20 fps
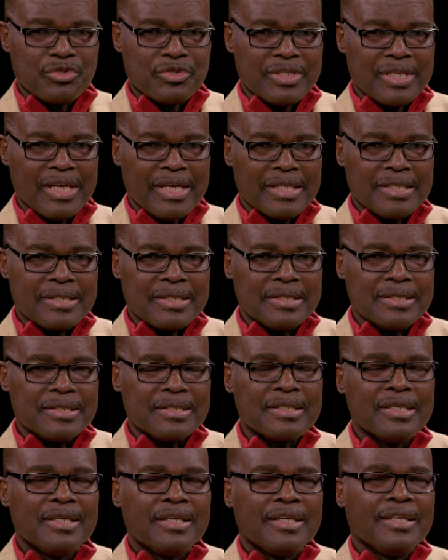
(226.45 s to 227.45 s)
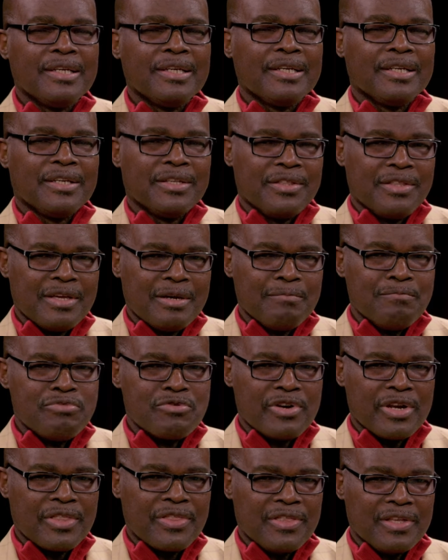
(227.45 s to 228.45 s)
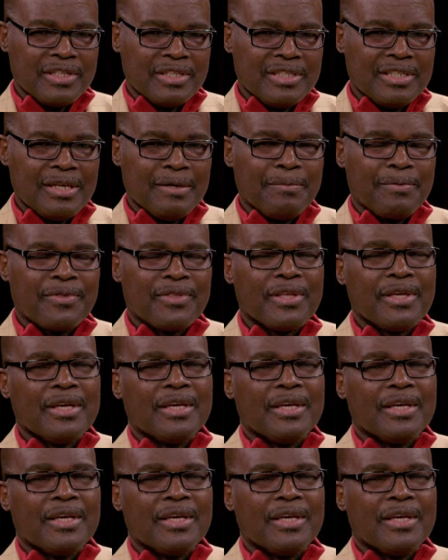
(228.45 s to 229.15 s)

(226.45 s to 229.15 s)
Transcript: sciences in their breadth and depth.